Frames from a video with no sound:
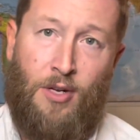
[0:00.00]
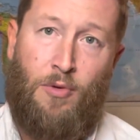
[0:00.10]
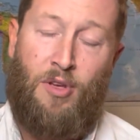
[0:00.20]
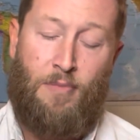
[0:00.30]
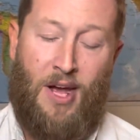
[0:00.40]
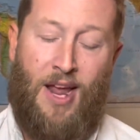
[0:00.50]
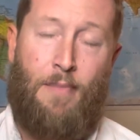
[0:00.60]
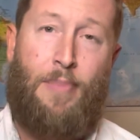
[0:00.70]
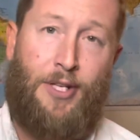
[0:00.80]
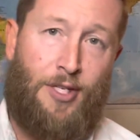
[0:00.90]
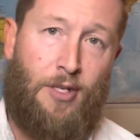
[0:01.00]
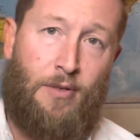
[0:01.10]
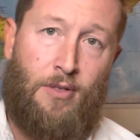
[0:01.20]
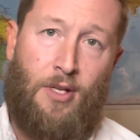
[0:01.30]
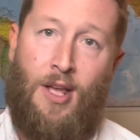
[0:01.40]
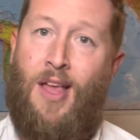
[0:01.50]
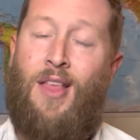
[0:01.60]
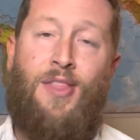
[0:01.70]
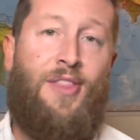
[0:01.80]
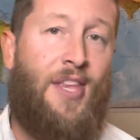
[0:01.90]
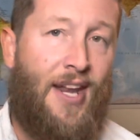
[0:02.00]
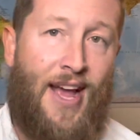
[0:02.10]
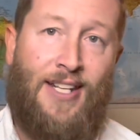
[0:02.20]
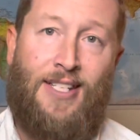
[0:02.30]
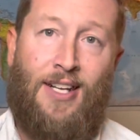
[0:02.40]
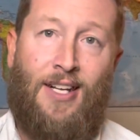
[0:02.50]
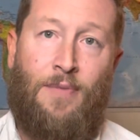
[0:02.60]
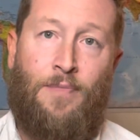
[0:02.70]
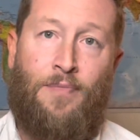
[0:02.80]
with my ambition, tenacity,